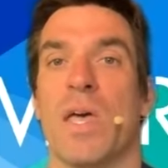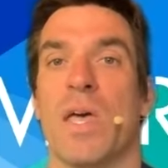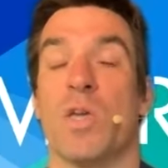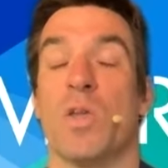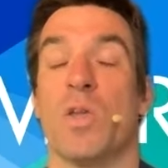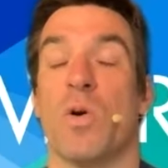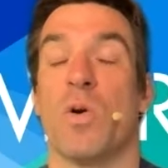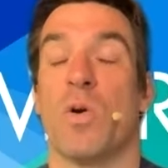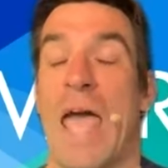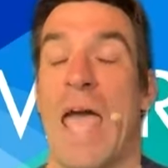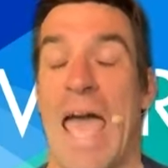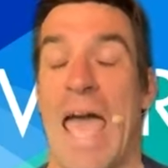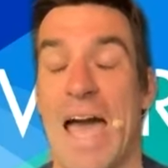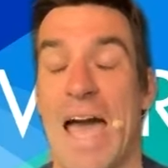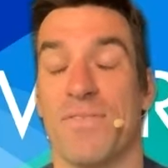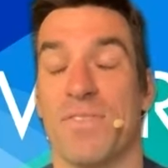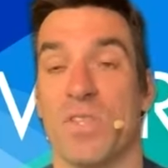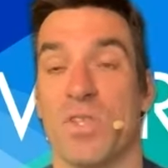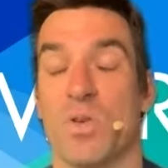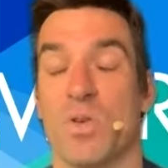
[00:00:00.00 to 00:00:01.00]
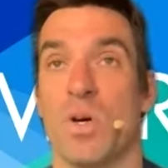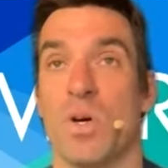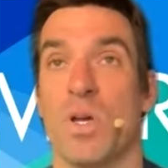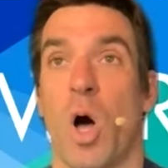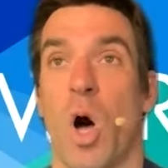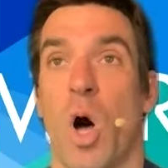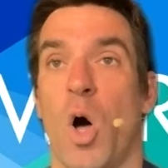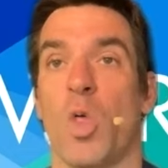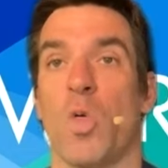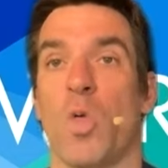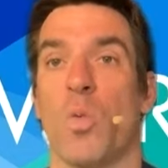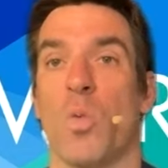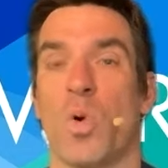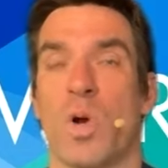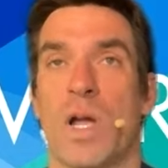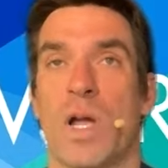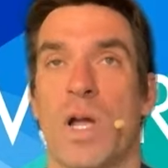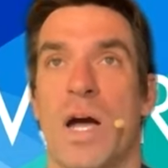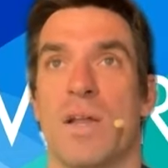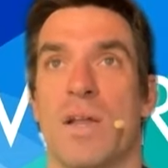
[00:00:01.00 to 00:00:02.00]
You don't have to do it. All the
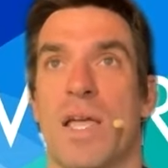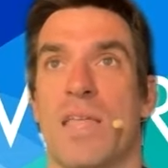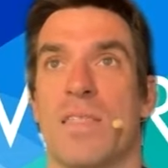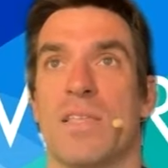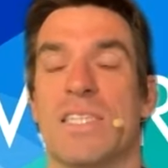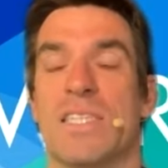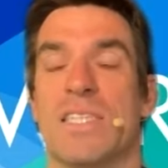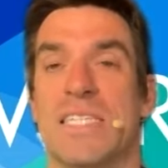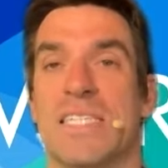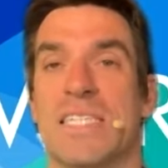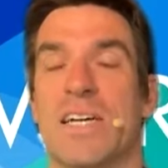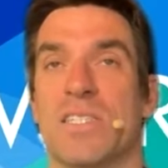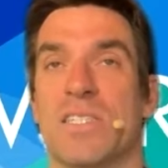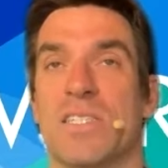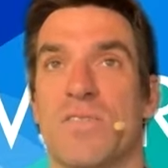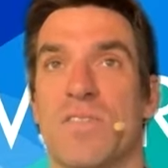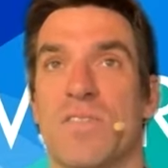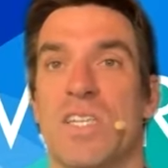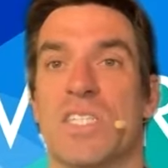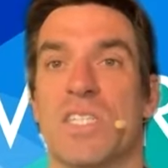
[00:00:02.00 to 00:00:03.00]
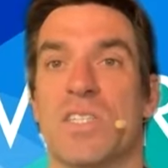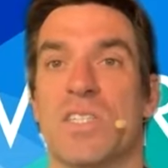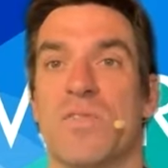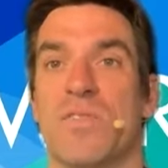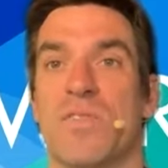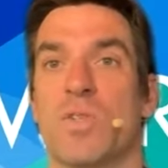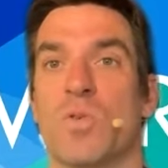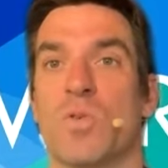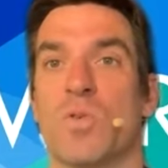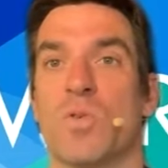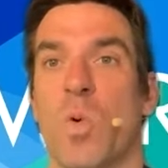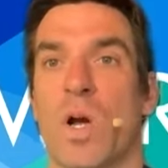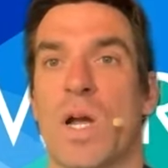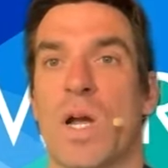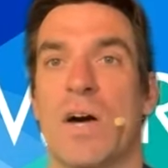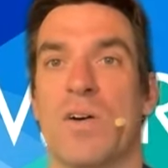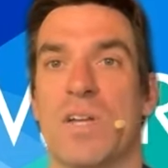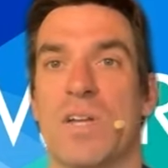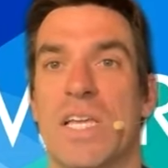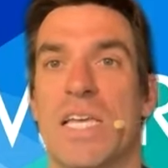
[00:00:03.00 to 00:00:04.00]
workout and the details of each individual
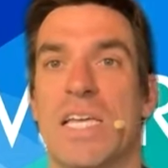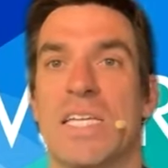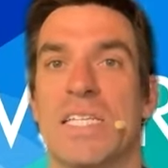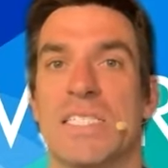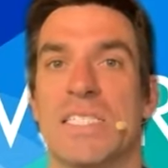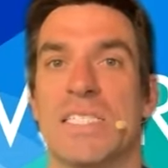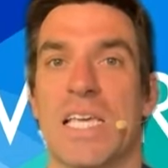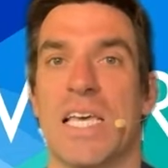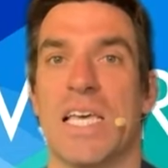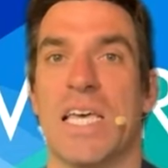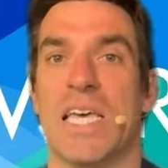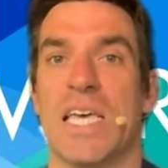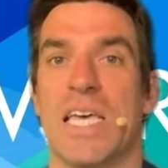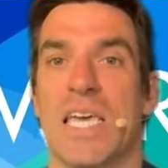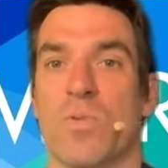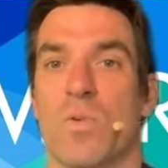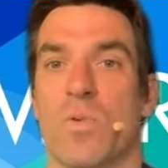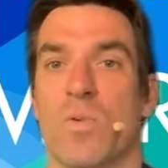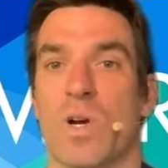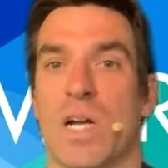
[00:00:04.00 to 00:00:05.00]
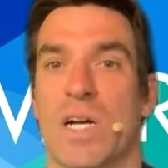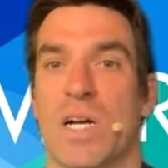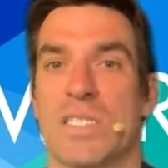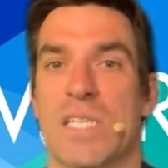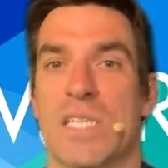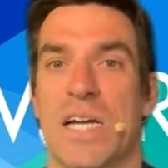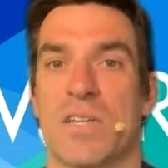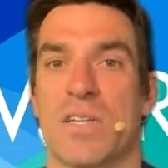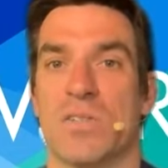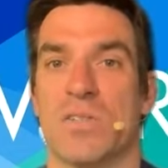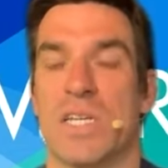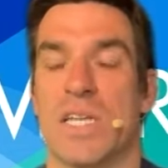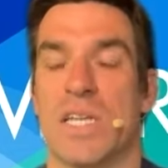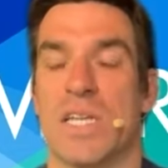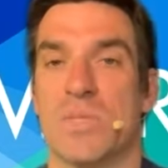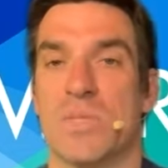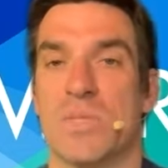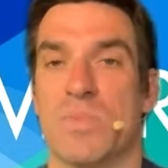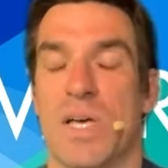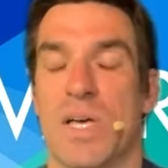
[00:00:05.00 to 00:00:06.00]
workout is in the workouts on your
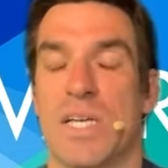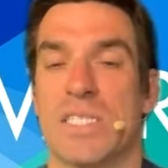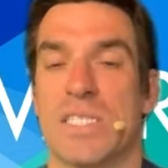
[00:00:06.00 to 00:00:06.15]
today's plan